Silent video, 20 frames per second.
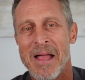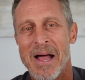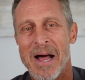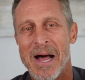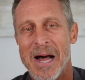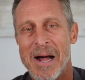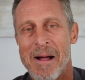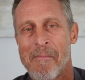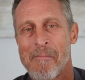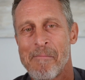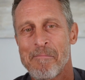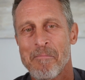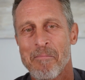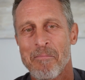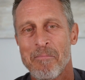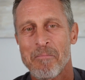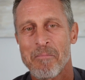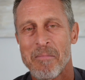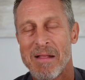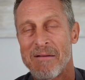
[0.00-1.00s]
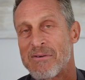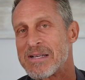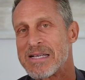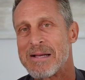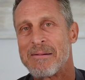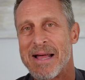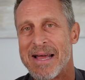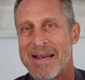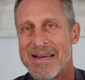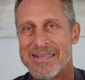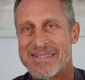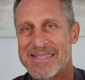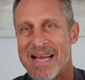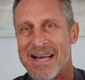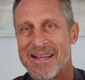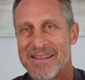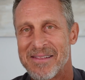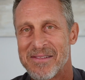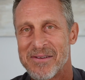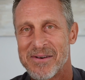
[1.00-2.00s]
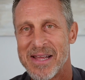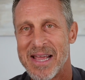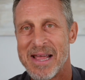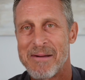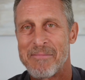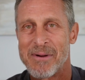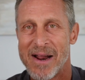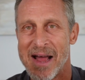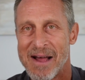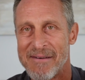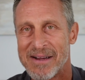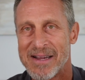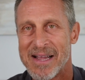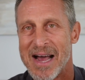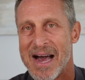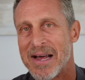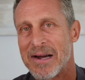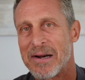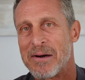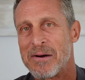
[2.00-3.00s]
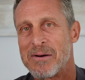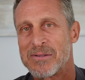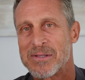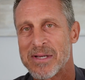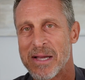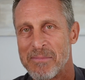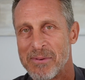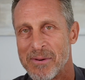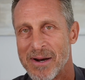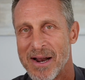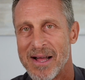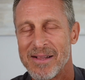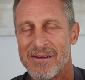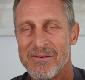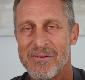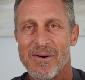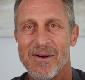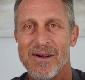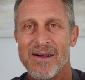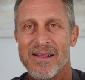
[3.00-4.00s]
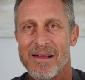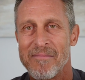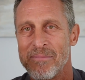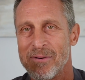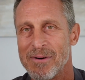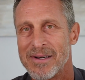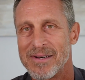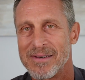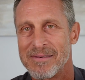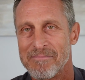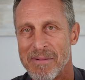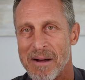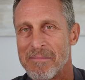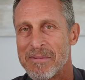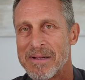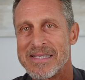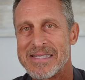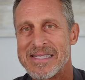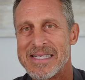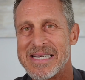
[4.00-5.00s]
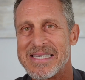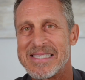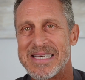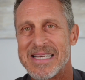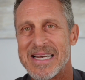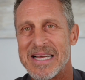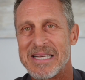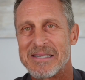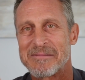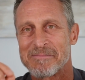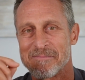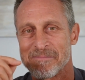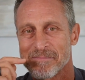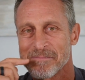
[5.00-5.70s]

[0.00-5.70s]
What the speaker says: For example, I had a salad the other day. I put avocados. I put olive oil. I put pumpkin seeds in it.